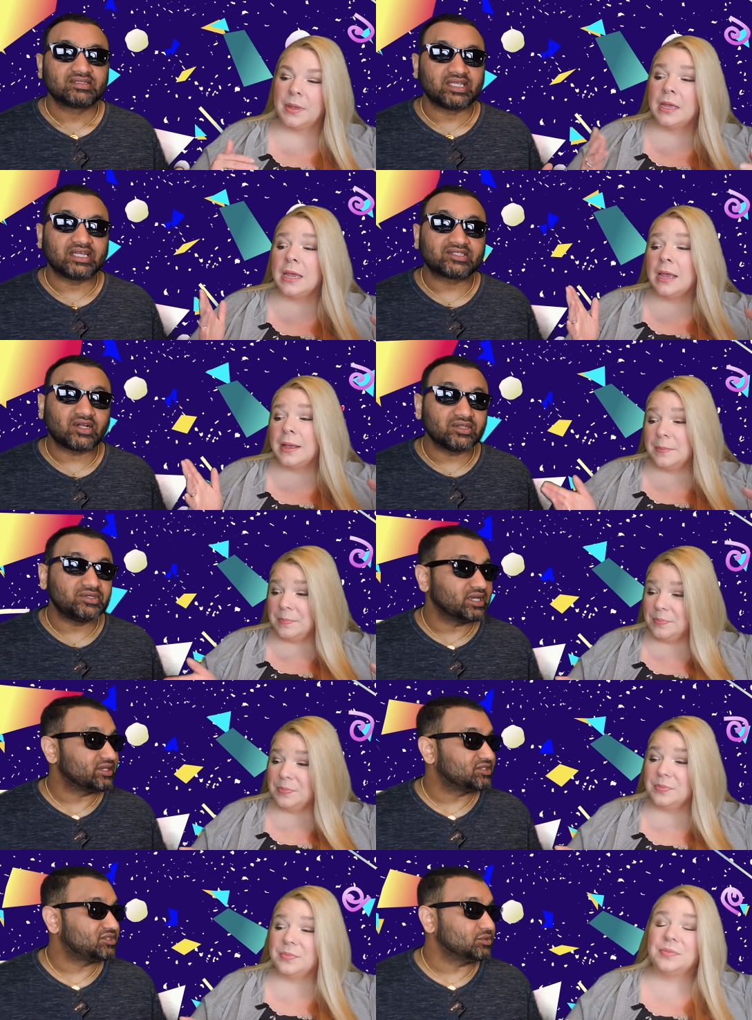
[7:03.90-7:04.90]
Speaker 1: That's all you
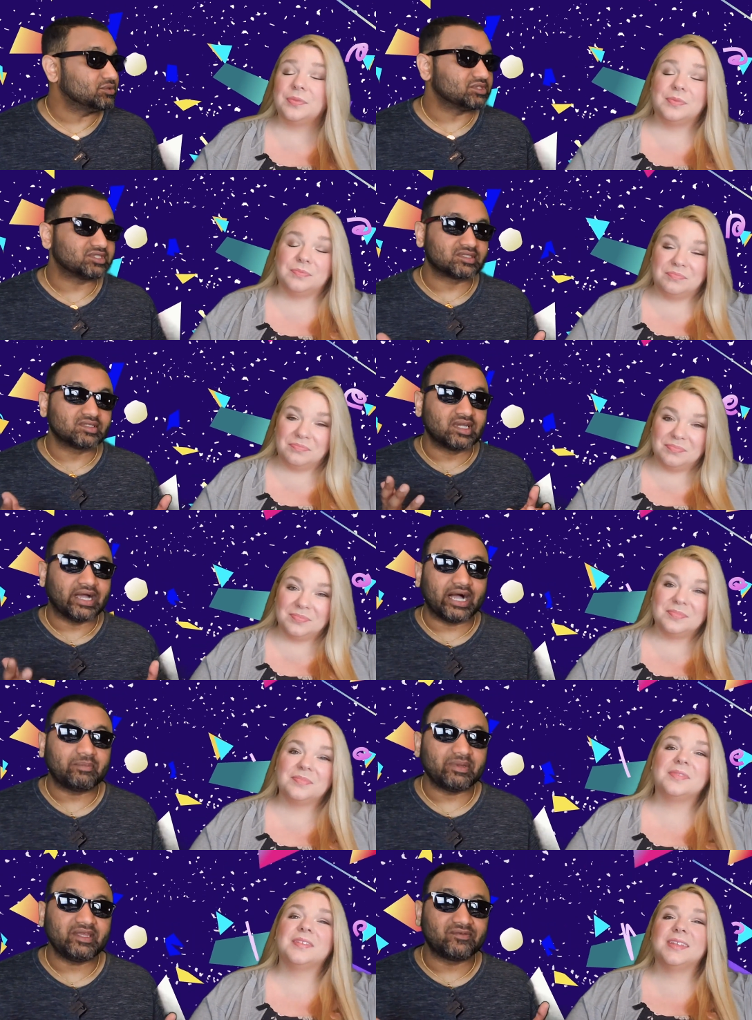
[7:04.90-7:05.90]
gotta do, just
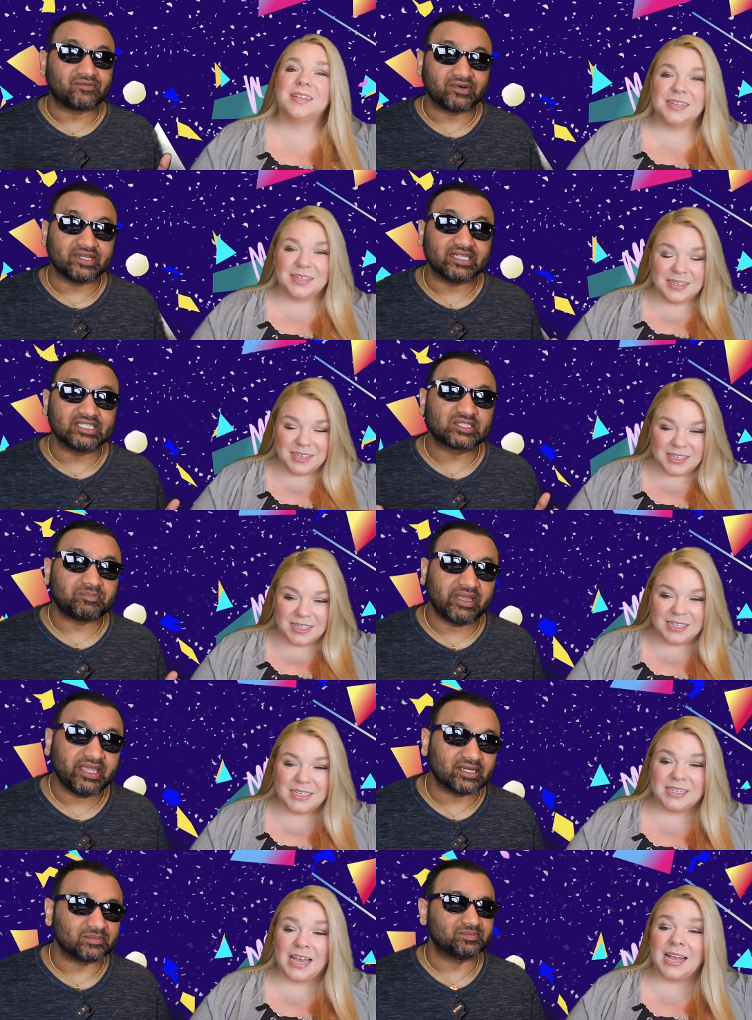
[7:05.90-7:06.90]
copy freaking
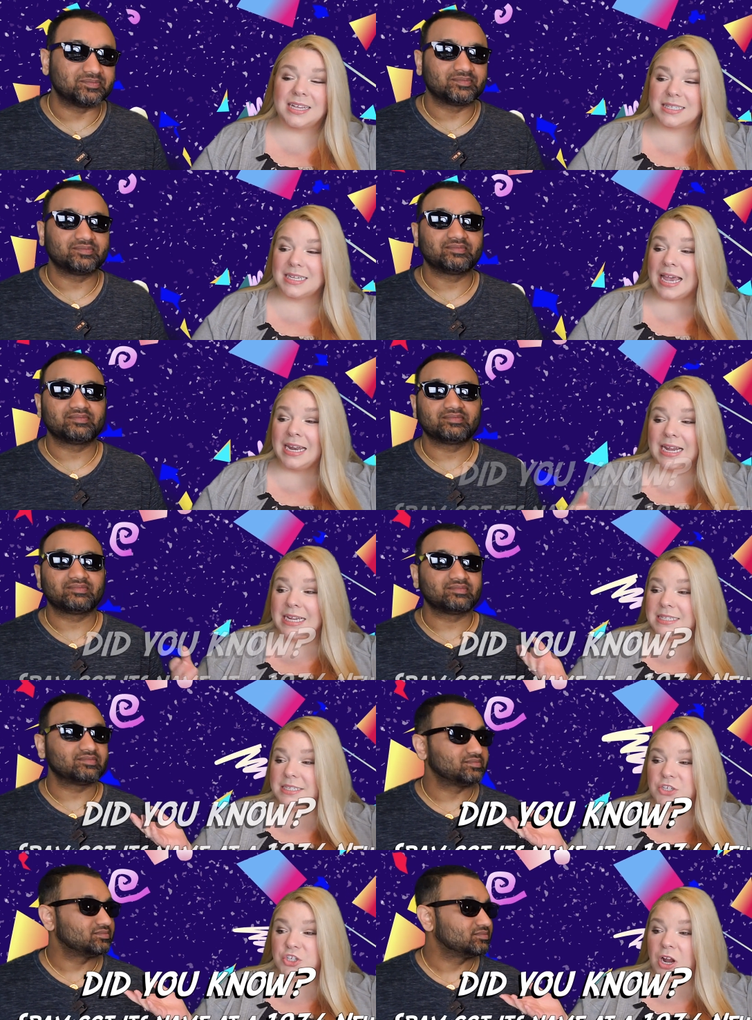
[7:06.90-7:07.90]
spam. Yes,
Speaker 2: and it's
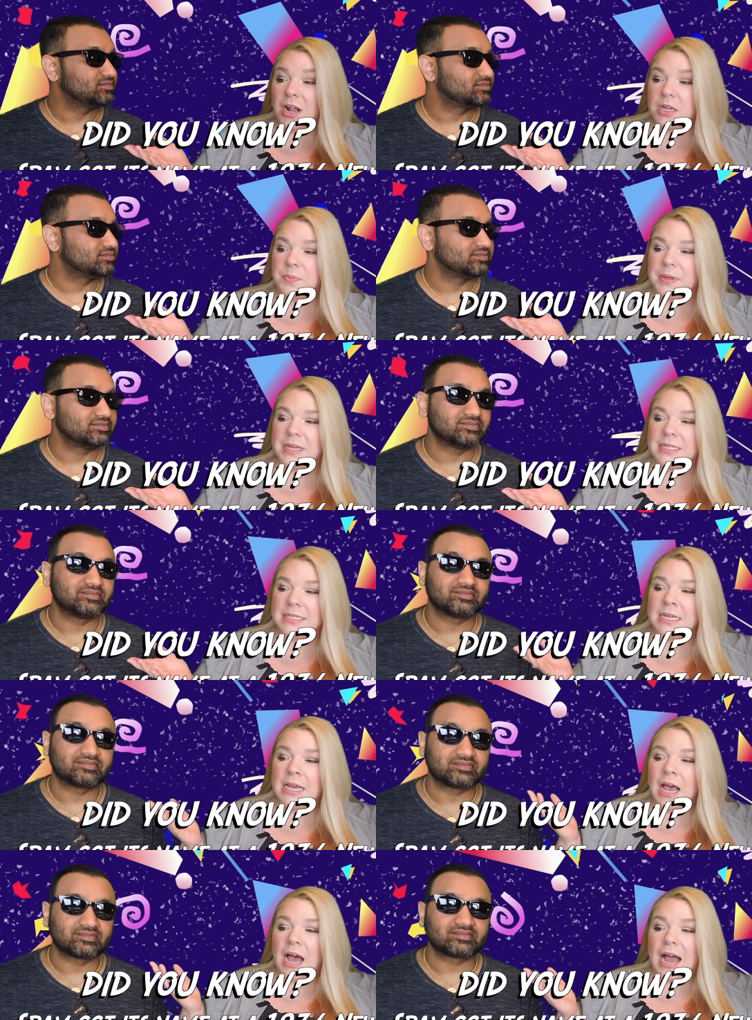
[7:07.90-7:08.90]
a shock because
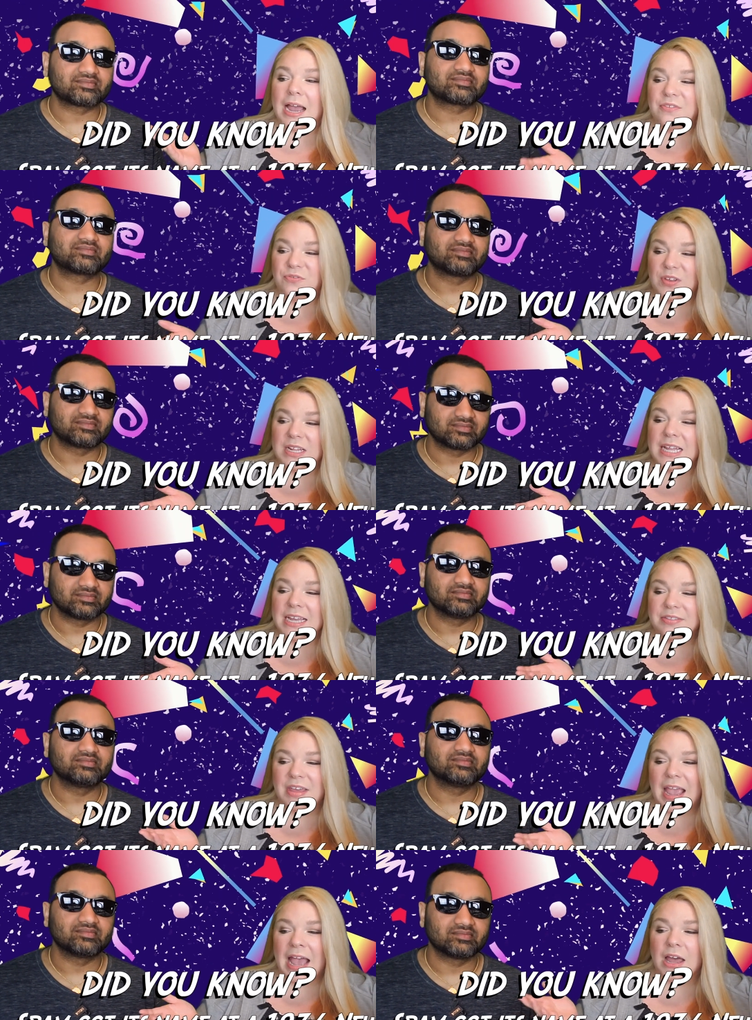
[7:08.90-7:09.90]
I feel like
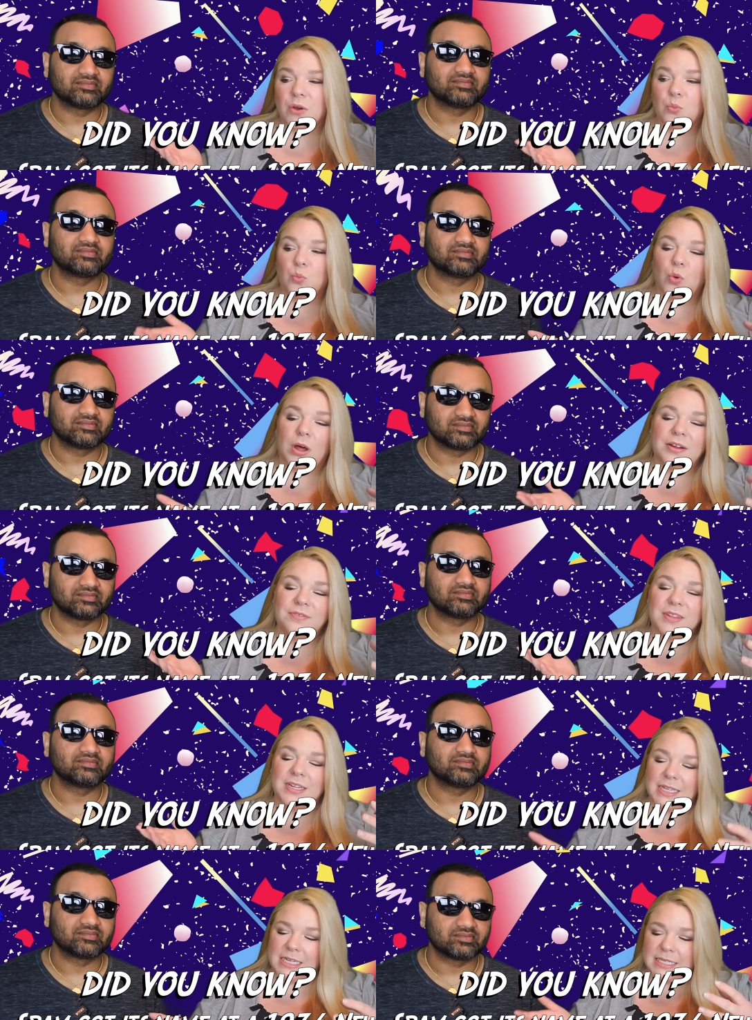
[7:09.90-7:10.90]
they had one of the
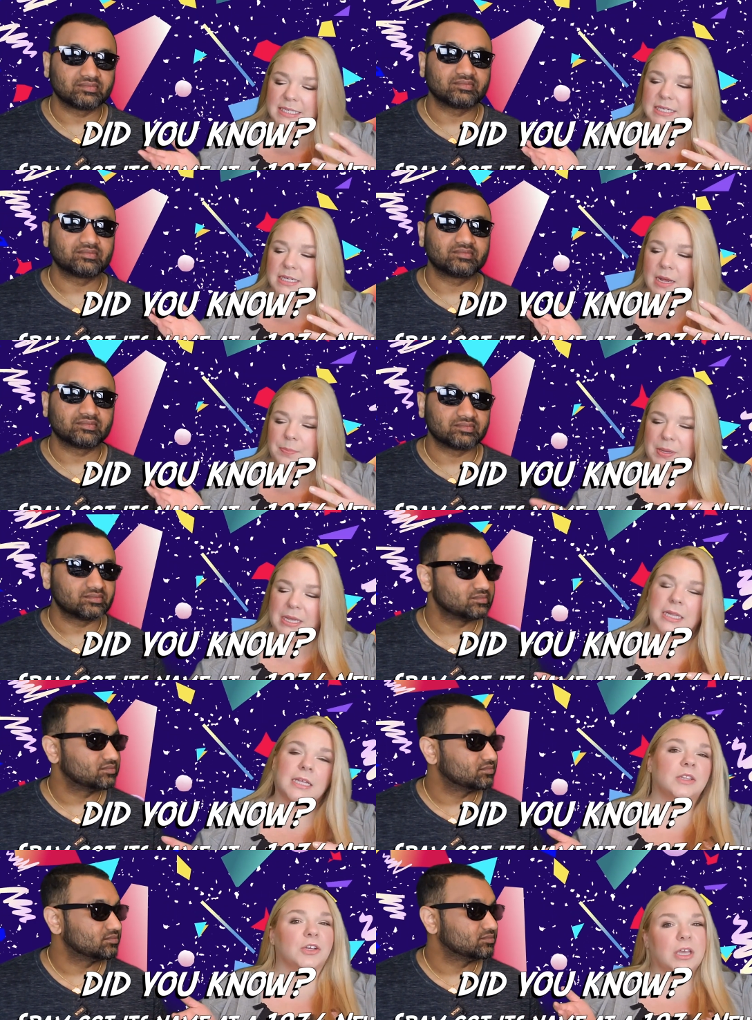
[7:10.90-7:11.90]
least
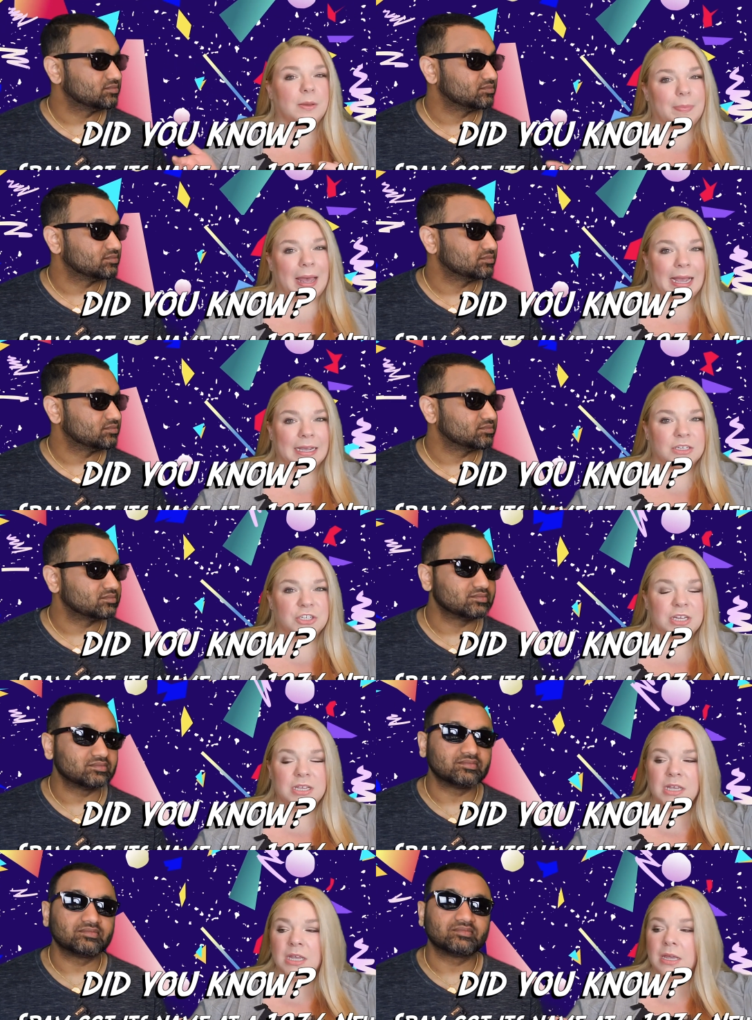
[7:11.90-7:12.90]
appealing looking packaging,